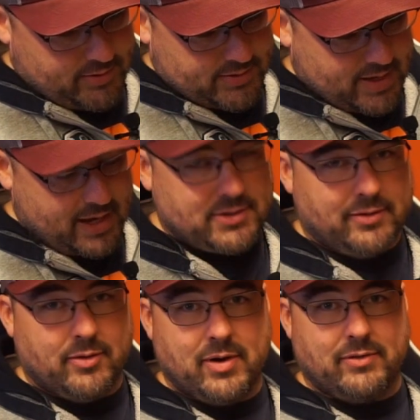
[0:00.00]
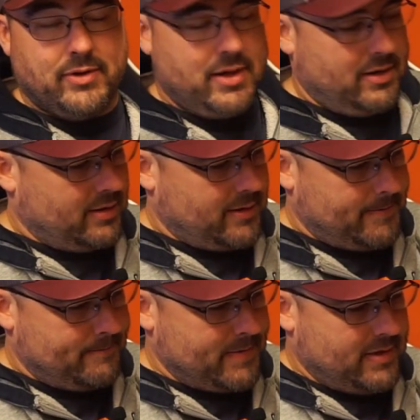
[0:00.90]
the snacks you ever want to fit.
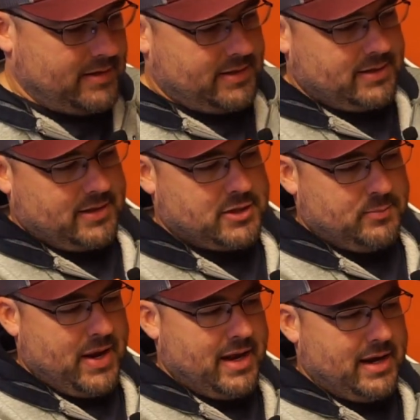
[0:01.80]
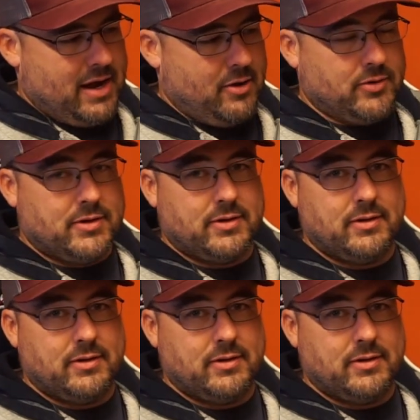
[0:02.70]
And these things expand out